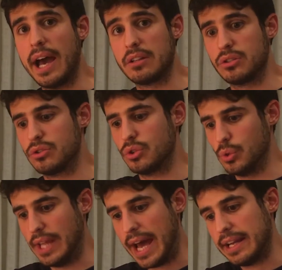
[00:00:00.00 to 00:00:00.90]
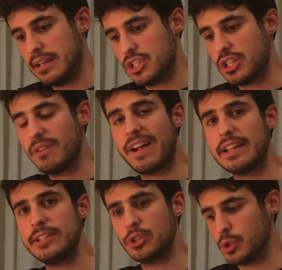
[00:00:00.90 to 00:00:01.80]
and to that initial
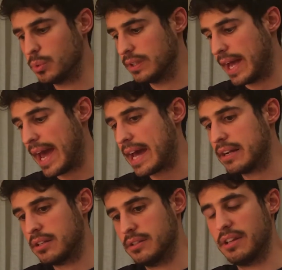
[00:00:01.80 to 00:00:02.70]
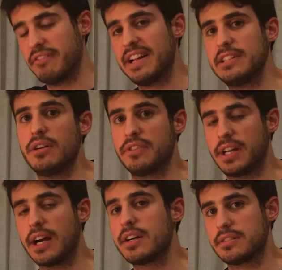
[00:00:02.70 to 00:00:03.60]
value you will add the value of
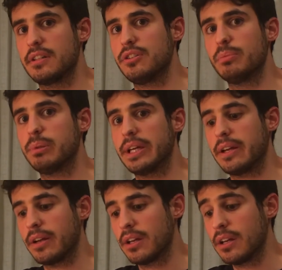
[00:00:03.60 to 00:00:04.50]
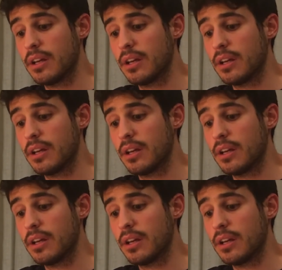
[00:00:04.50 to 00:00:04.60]
the cards that you play.